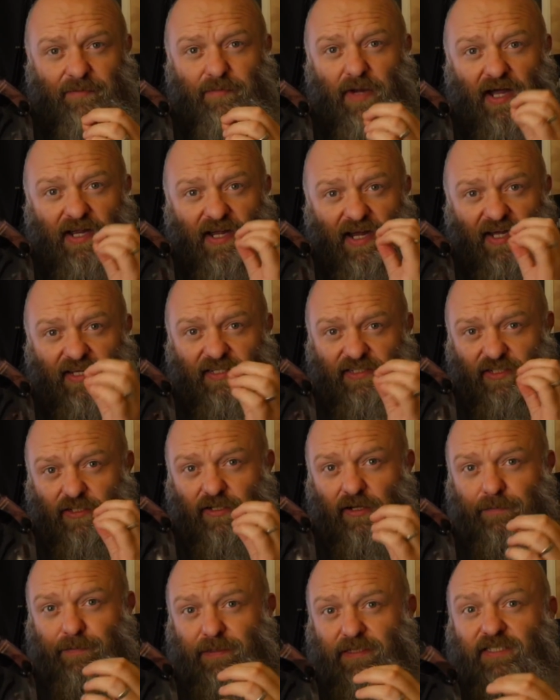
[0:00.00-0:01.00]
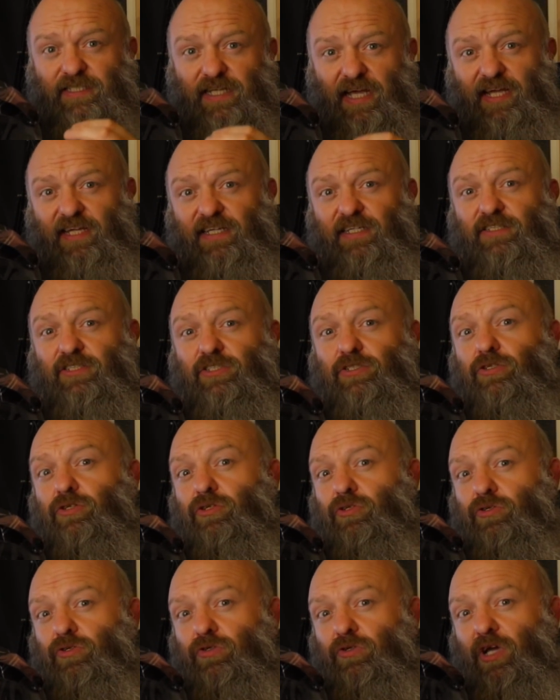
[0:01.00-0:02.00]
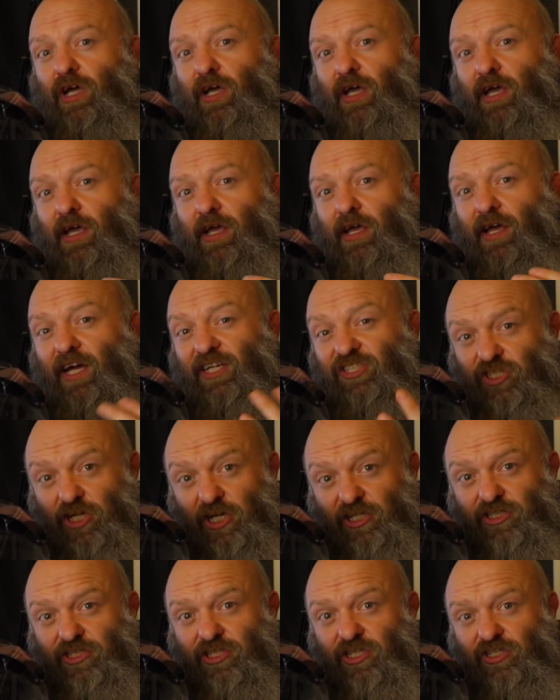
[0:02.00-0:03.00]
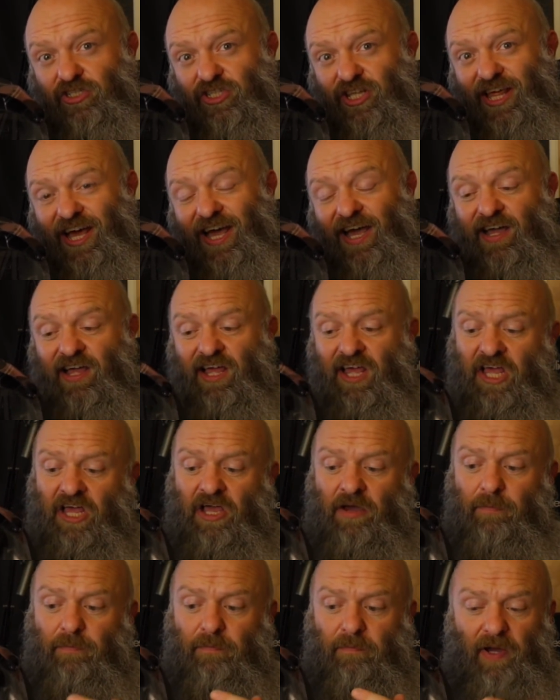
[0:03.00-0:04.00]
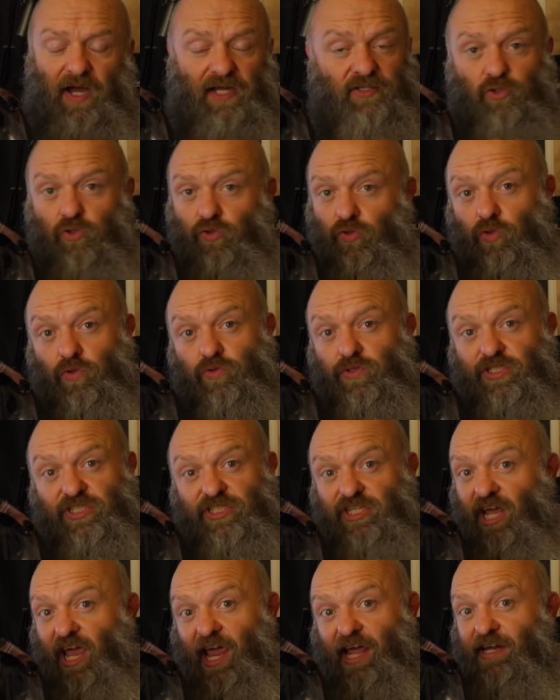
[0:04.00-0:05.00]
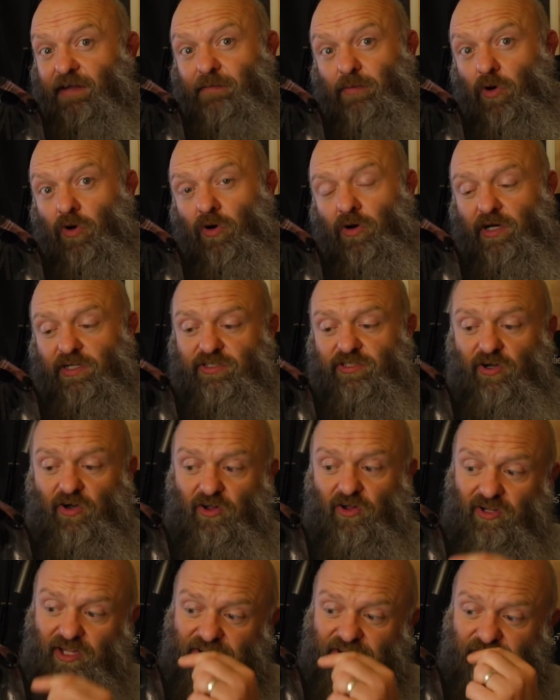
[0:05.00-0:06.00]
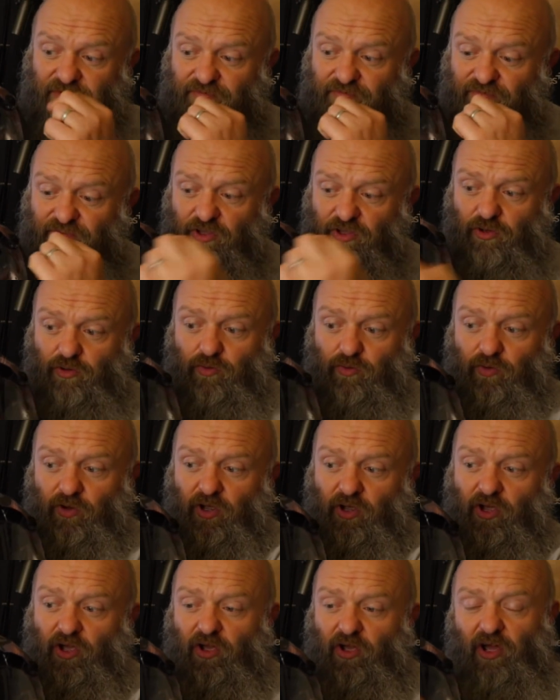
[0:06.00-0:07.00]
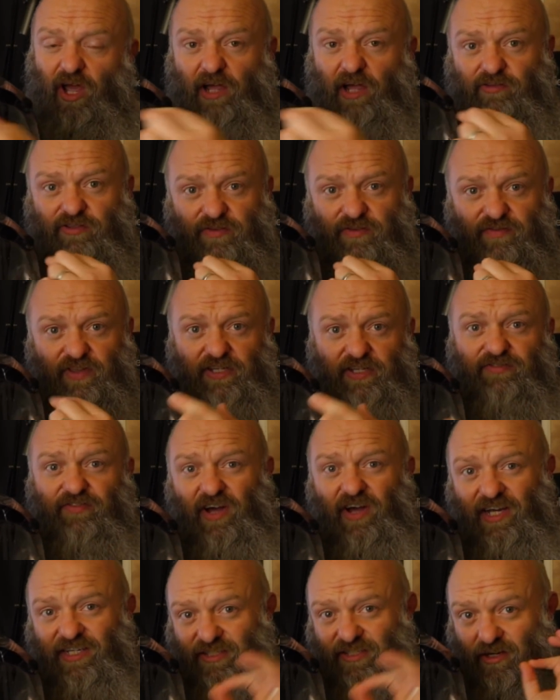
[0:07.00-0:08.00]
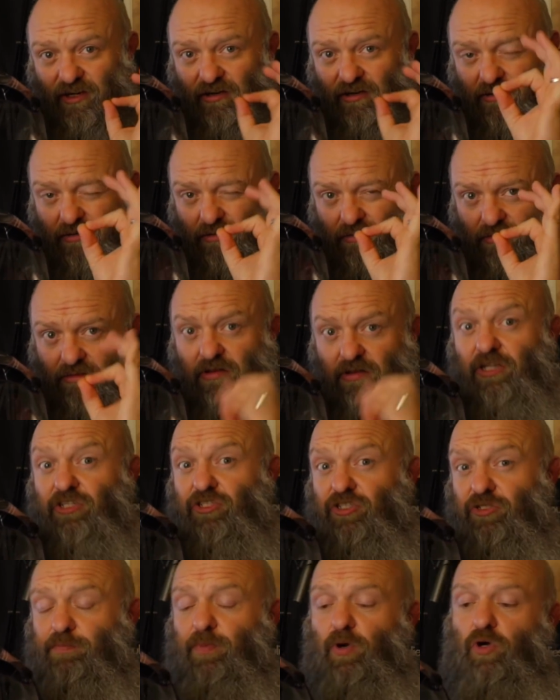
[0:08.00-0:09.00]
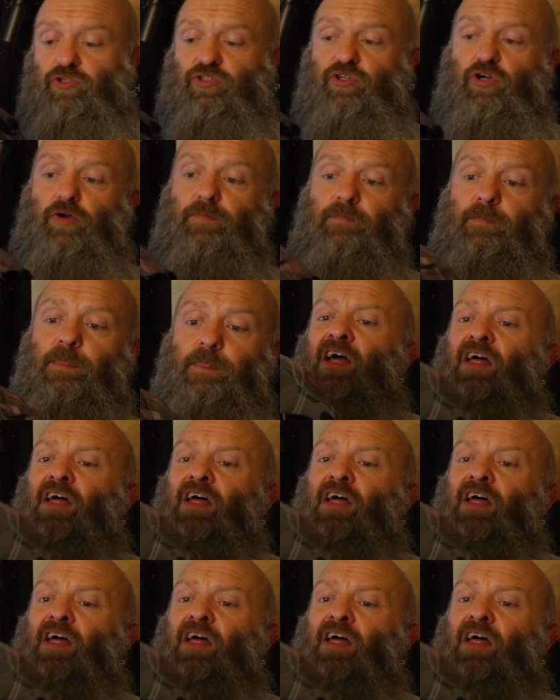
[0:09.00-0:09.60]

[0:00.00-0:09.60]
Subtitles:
my eyes a couple of seconds to adjust to that, but I don't notice it anymore at all, and the view out of this visor is spot on.